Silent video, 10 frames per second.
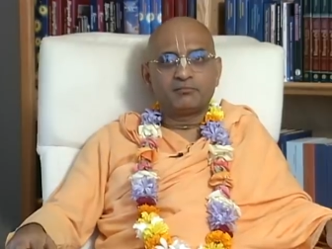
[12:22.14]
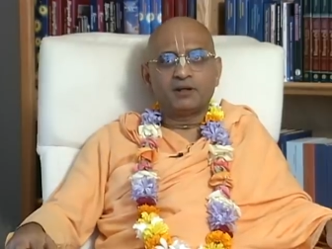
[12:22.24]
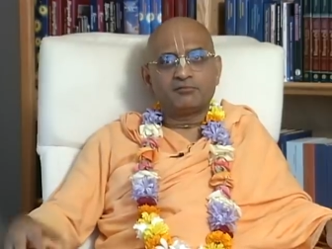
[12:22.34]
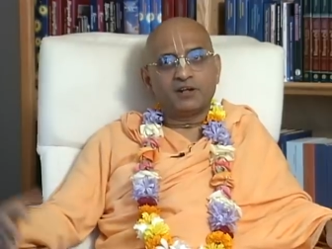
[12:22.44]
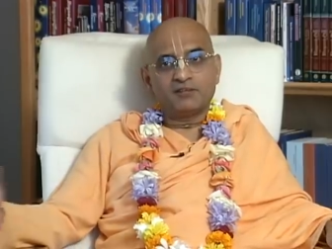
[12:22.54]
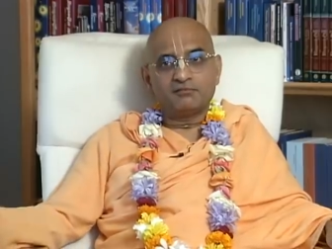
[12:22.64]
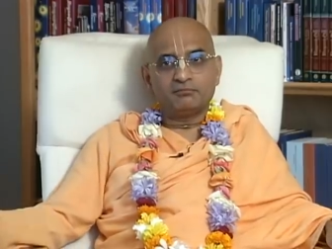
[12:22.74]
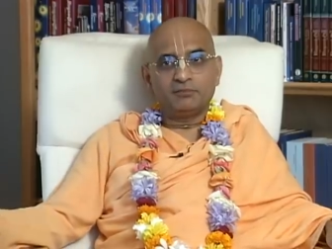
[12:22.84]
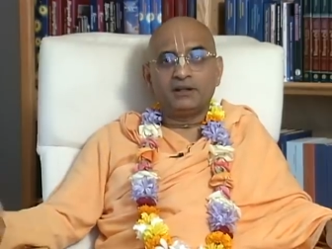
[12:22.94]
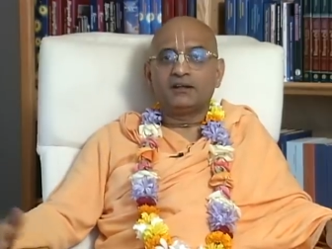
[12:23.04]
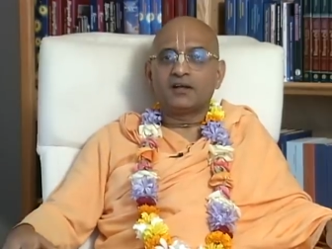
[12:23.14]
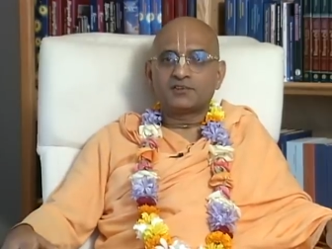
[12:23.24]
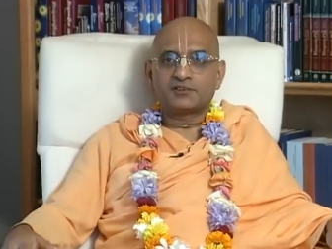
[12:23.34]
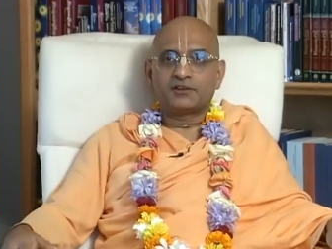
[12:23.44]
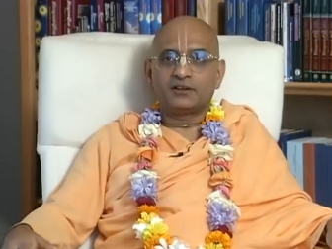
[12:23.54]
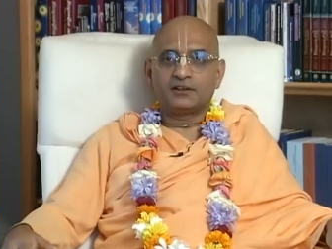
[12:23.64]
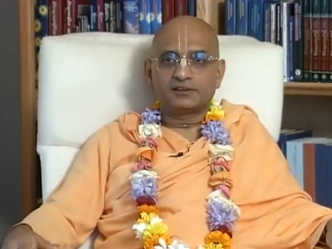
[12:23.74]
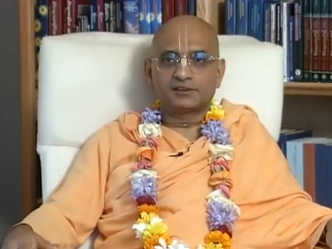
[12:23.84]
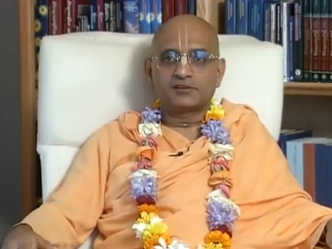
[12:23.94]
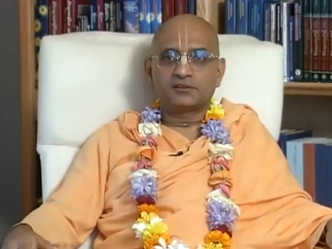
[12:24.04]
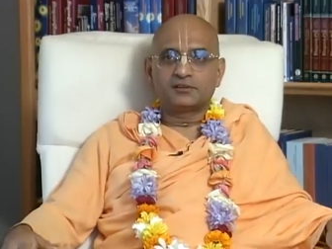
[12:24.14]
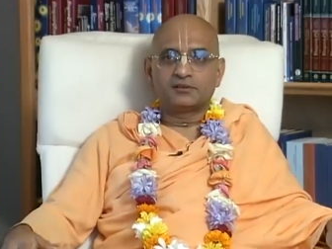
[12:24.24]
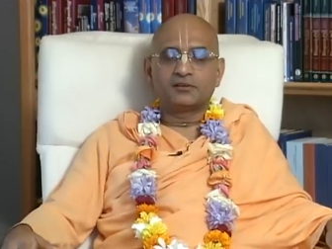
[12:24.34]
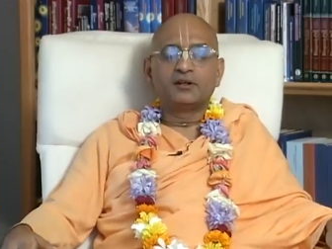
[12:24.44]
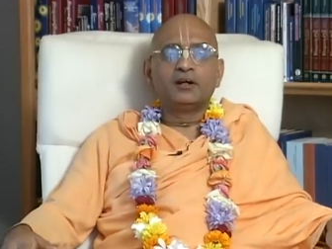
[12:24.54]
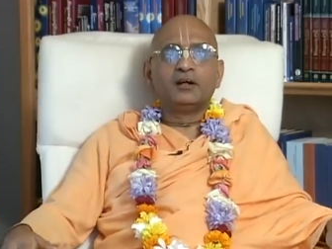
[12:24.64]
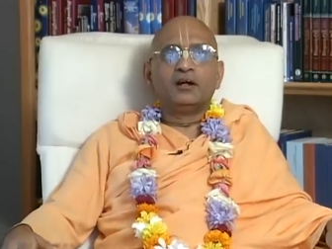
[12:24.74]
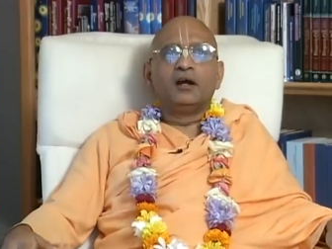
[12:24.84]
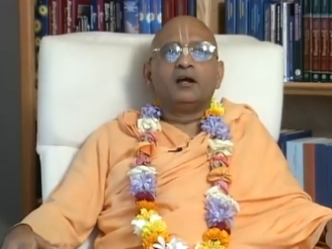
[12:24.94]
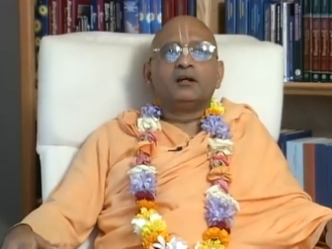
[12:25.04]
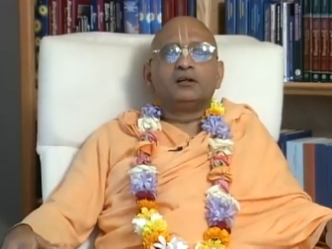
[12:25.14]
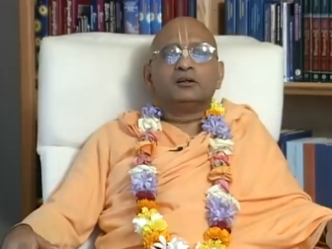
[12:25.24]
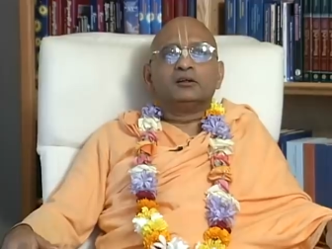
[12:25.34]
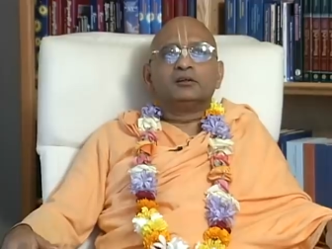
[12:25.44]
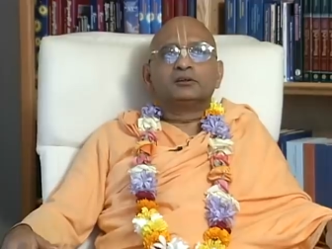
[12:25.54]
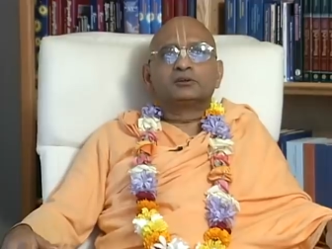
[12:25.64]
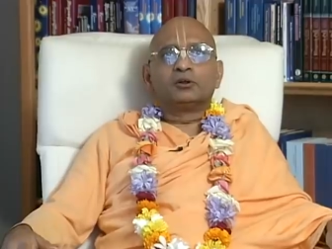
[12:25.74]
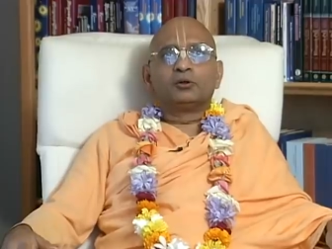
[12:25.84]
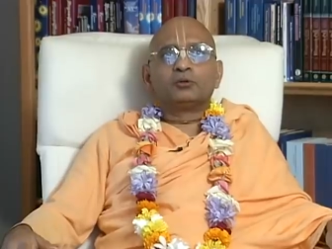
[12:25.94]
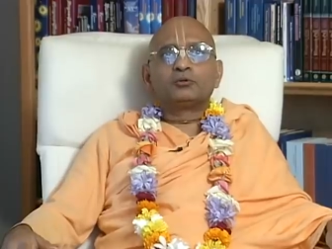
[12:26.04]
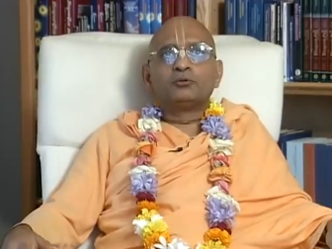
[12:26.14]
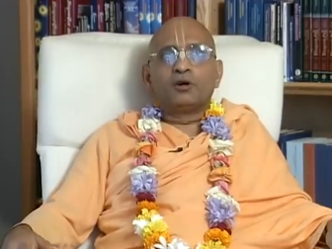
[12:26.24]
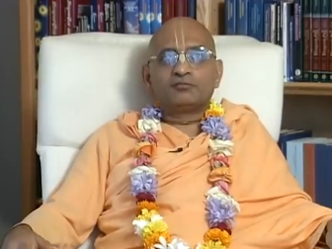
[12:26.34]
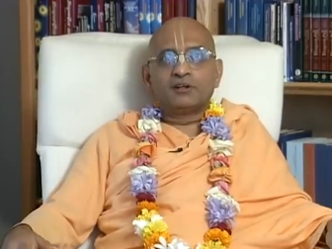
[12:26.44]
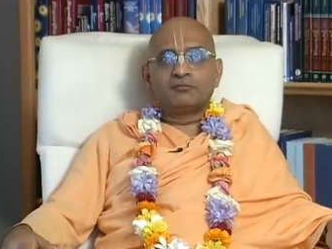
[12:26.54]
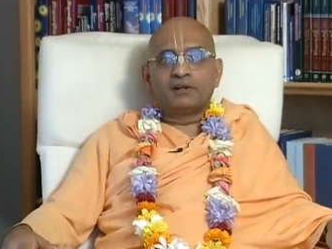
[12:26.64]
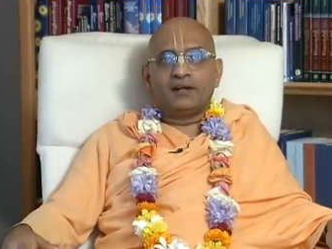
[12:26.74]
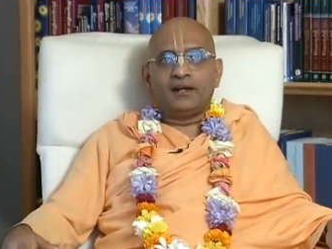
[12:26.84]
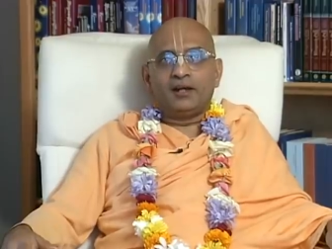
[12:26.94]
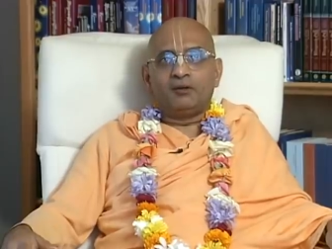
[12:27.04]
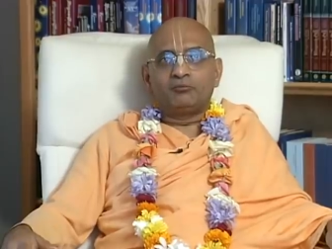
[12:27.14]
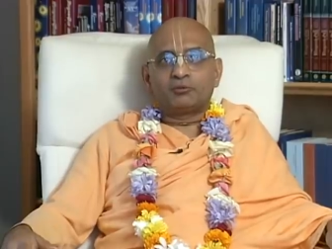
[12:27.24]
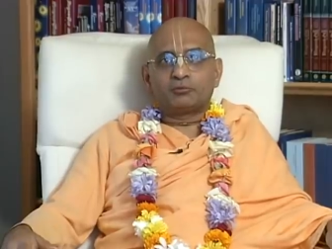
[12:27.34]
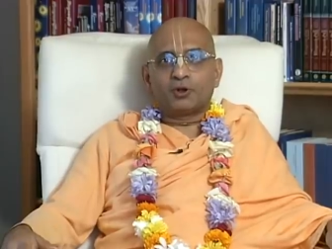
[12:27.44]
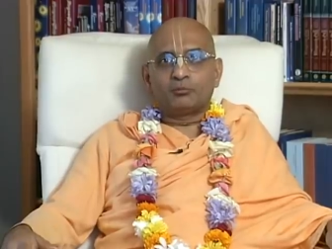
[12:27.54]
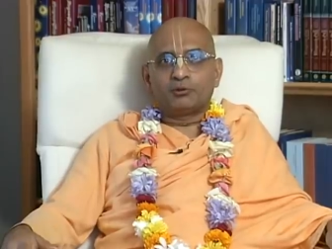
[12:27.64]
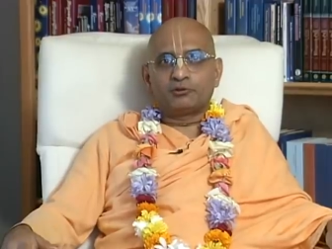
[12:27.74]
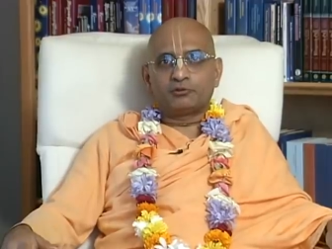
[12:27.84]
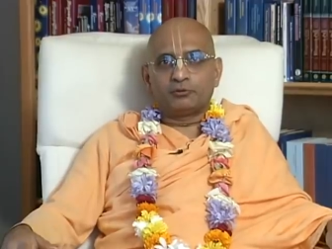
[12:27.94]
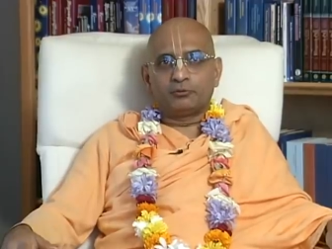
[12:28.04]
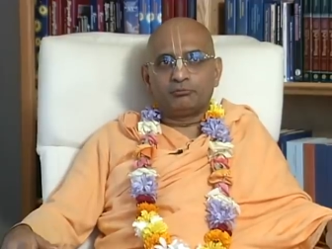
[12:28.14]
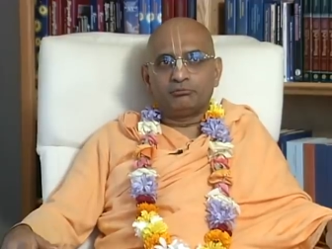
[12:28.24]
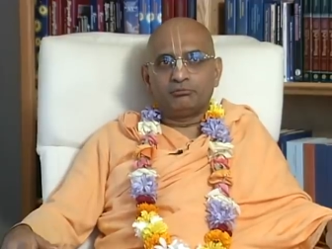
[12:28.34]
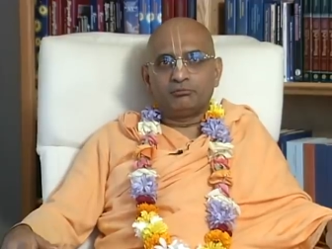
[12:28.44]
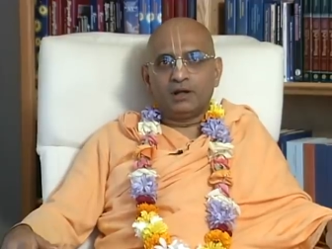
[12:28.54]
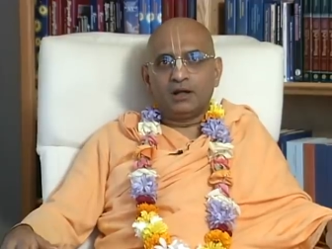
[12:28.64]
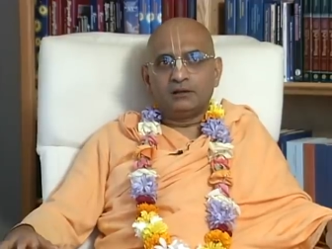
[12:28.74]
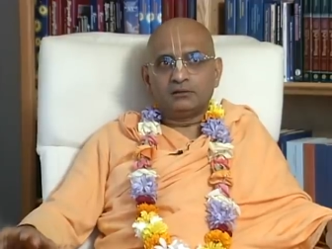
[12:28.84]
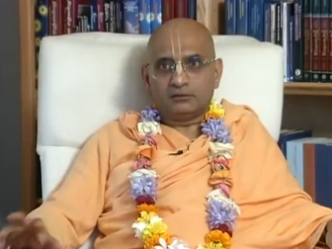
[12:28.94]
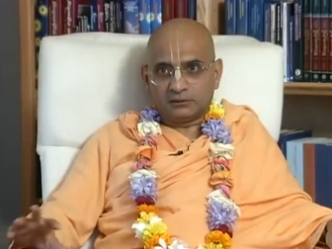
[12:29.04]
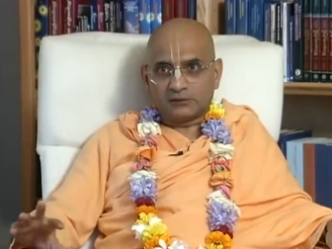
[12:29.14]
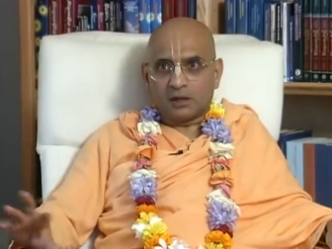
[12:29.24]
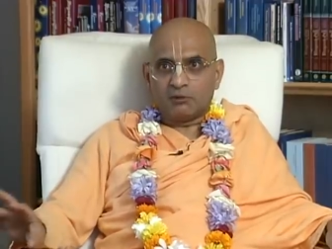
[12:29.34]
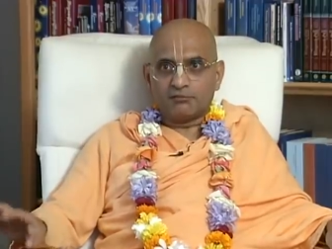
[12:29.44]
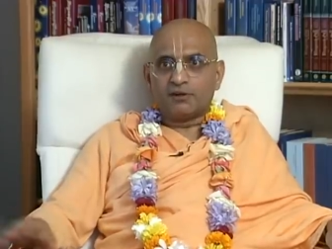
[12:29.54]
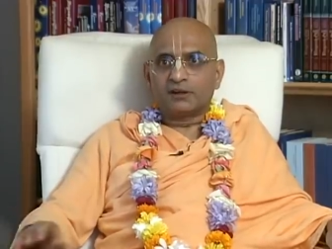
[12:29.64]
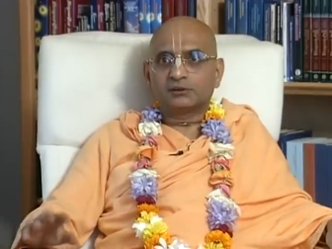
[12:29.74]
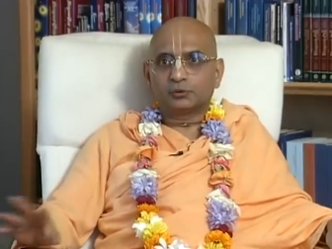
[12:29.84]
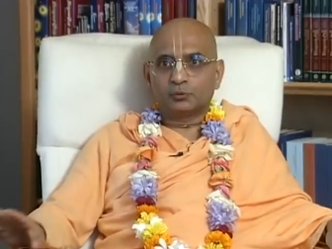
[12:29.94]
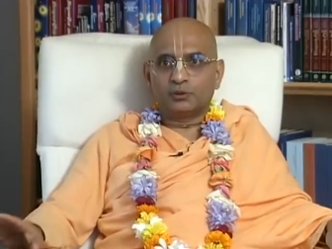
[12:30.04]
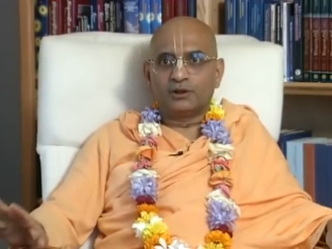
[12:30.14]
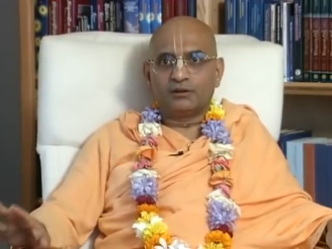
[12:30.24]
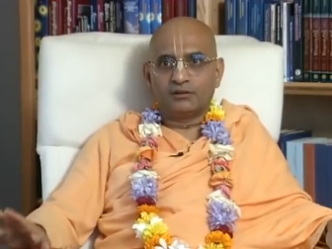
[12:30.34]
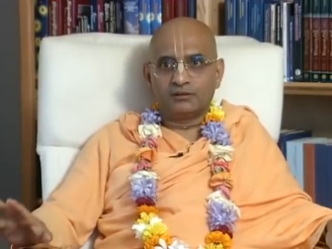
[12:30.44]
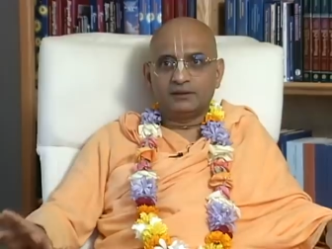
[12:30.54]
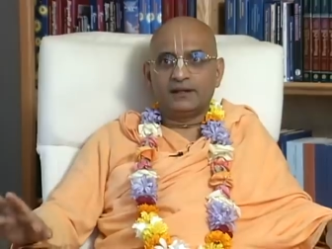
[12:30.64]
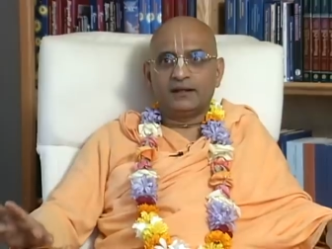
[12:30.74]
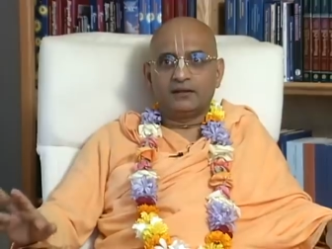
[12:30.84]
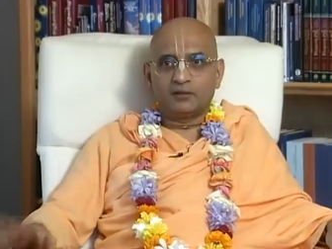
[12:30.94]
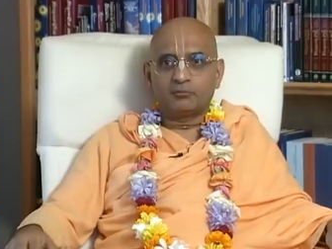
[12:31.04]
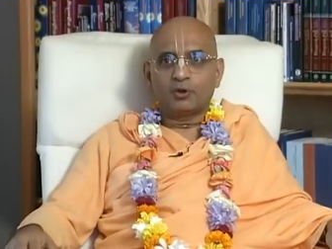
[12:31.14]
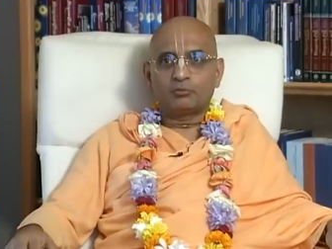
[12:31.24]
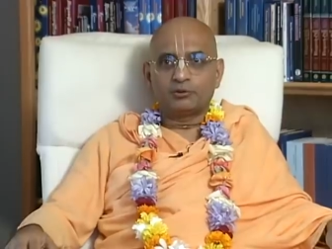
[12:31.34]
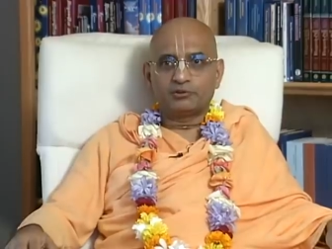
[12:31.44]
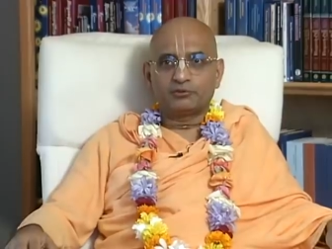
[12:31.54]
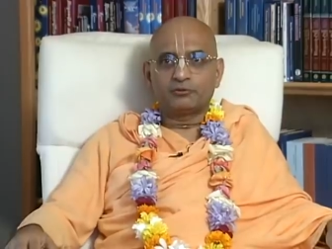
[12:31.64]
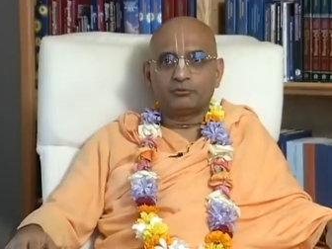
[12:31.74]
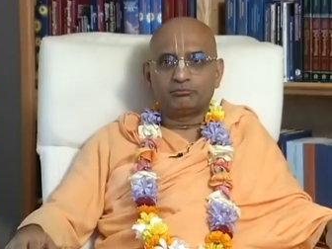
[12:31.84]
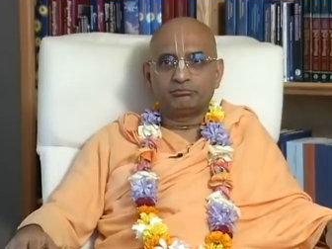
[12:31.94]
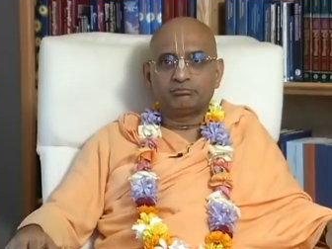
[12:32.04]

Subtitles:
a very big industrialist. And so two of them came to Prabhupada's room, and some of us were there in Prabhupada's room.